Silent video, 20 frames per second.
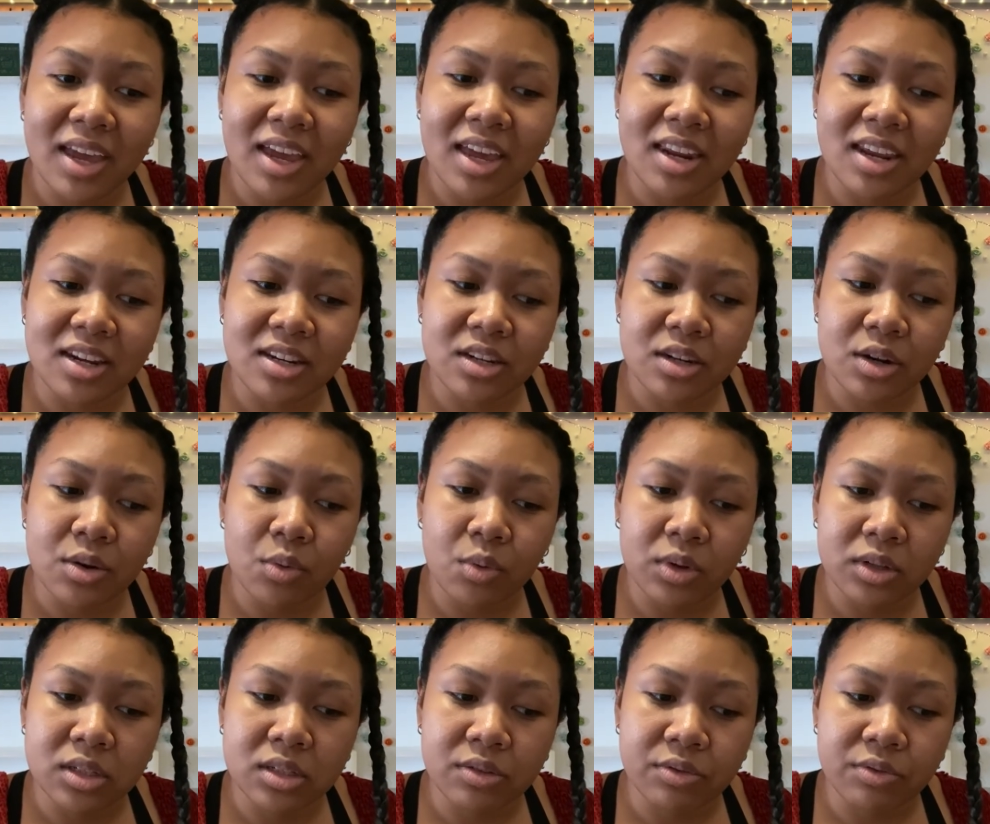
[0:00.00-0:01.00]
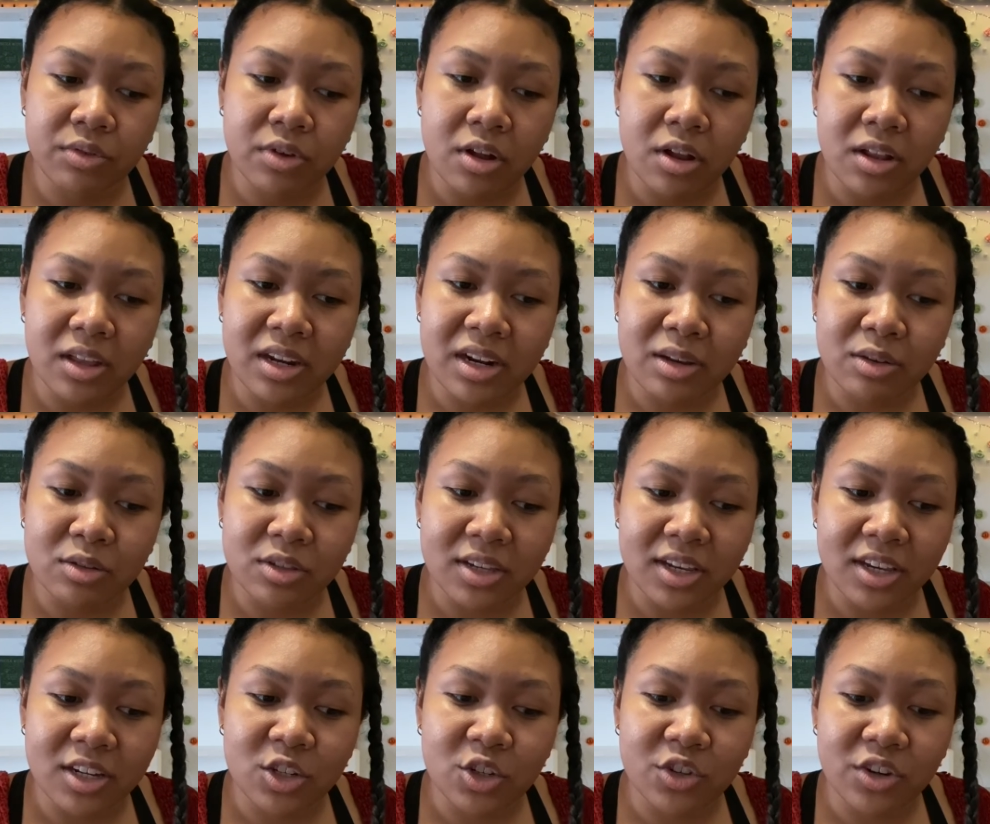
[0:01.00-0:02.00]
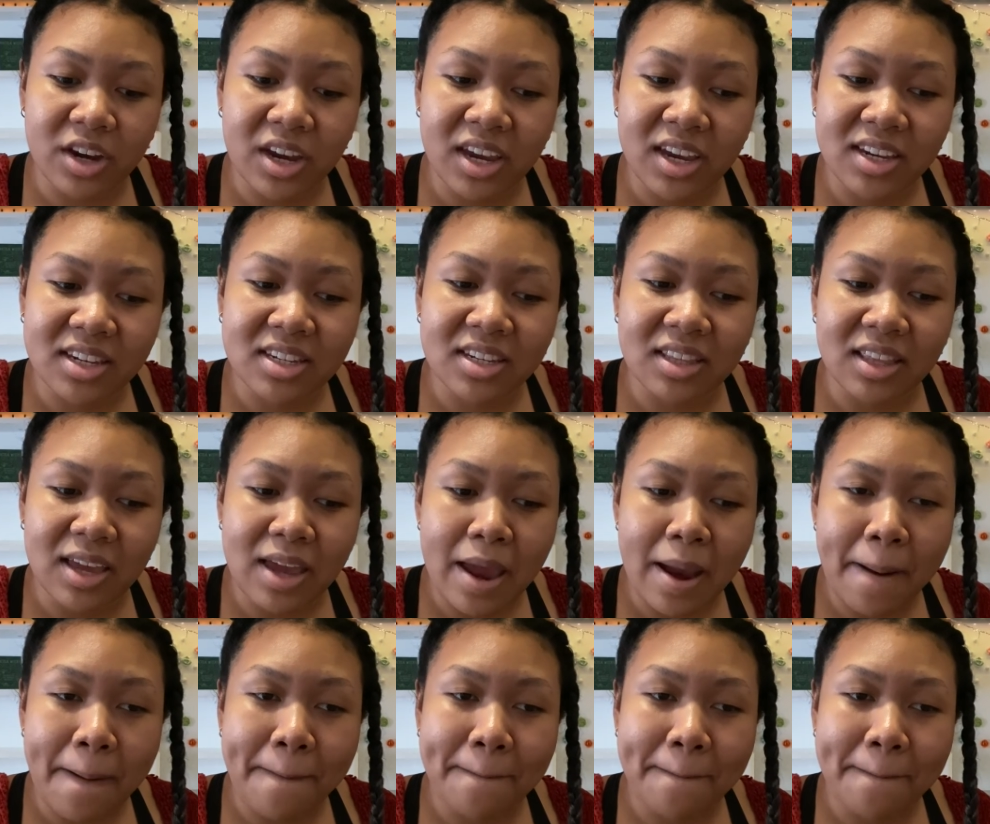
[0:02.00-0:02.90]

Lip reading: and I didn't want to fall. And I was like trying to, like,